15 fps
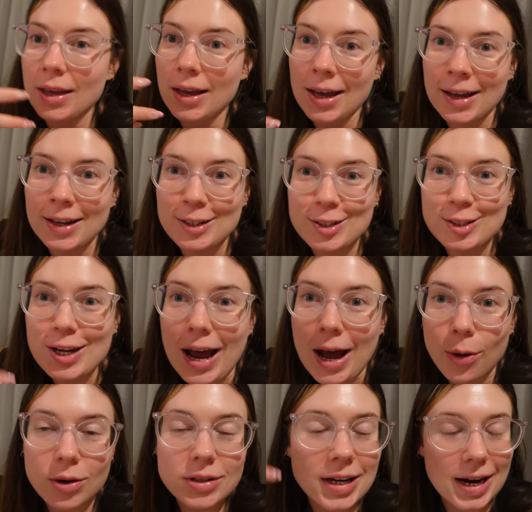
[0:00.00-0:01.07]
and
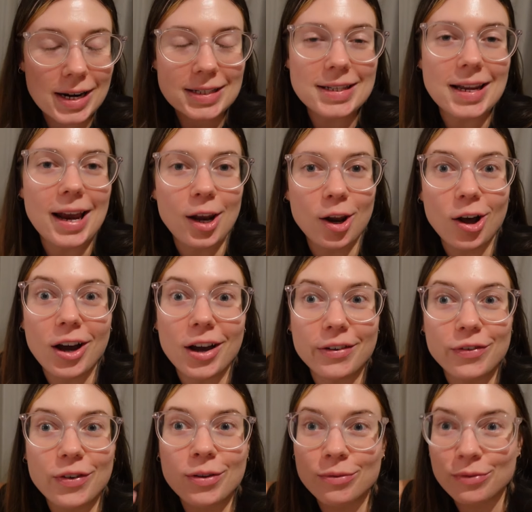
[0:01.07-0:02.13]
our day-to-day
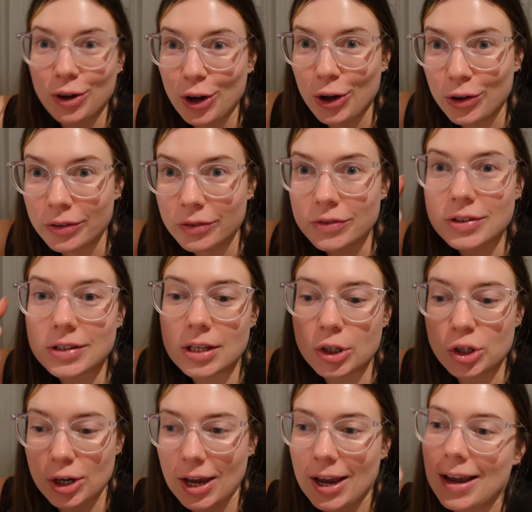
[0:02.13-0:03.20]
life involves the
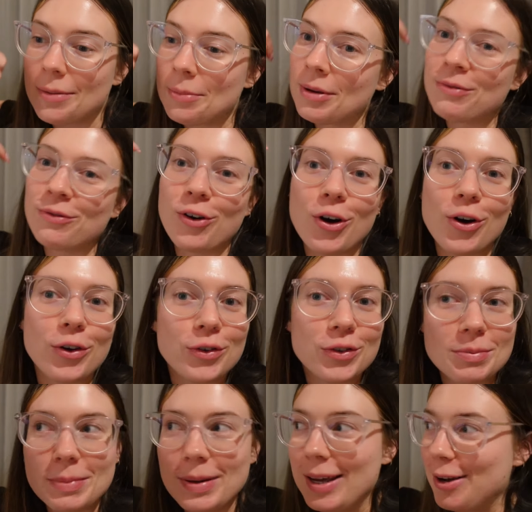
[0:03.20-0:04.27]
gym,
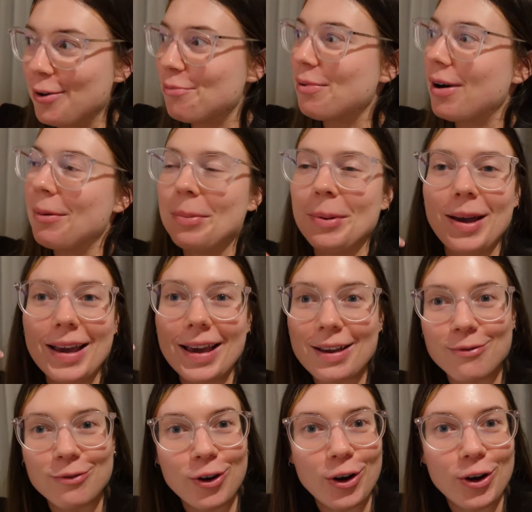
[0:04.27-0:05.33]
involves meal prepping,
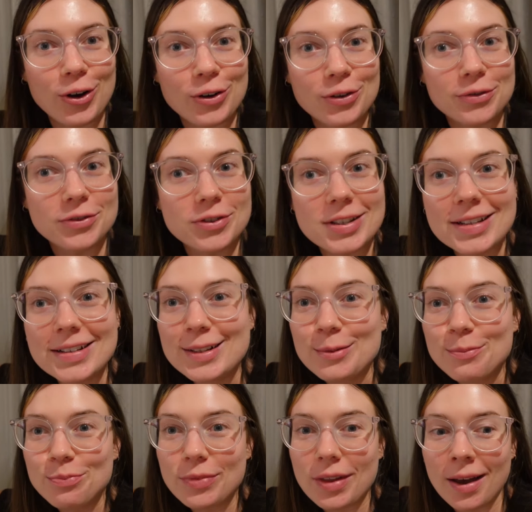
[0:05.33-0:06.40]
involves
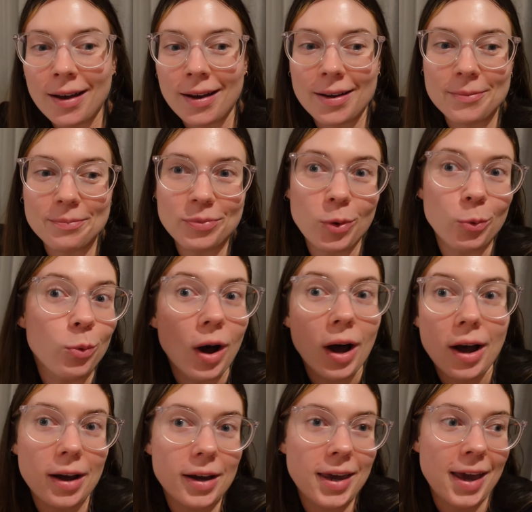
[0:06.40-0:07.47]

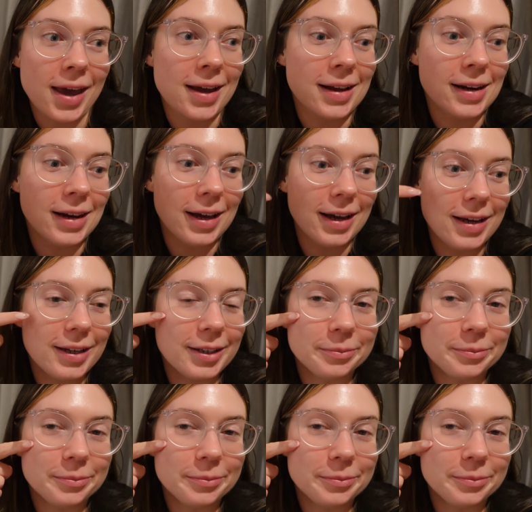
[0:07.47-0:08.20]
working, like